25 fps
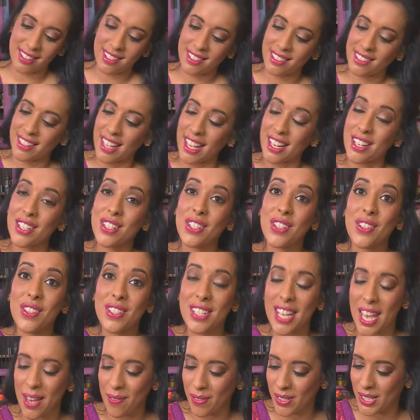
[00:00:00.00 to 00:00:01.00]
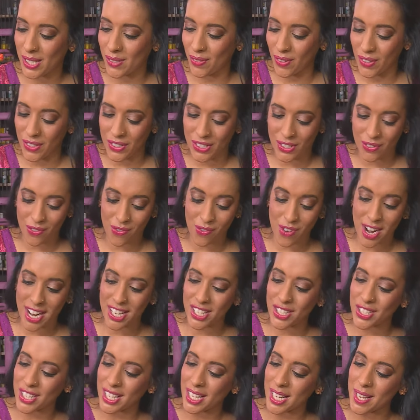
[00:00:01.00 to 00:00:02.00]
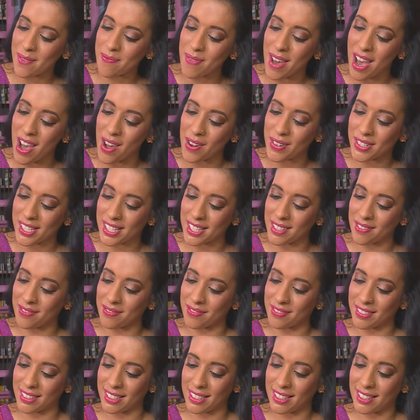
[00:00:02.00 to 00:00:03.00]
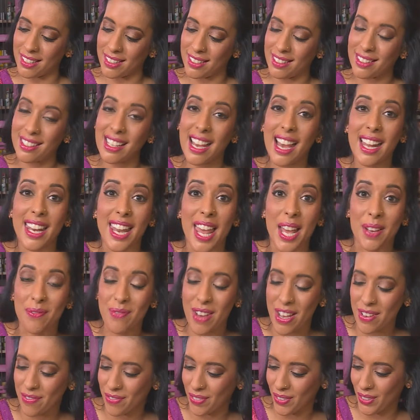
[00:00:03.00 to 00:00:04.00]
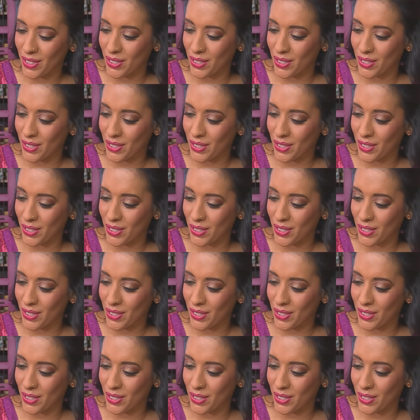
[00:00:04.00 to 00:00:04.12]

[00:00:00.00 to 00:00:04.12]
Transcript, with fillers: Then two tablespoons of red chili powder. I like my food